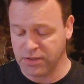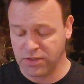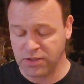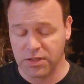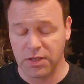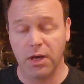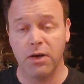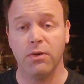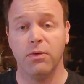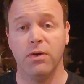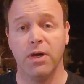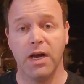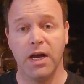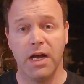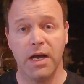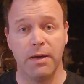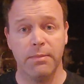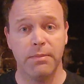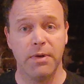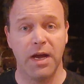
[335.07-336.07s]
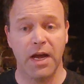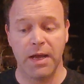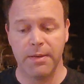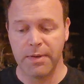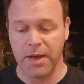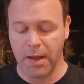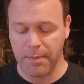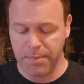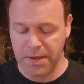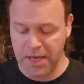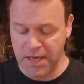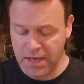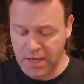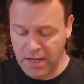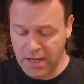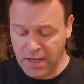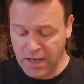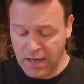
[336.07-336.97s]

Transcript: So, um, I'm happy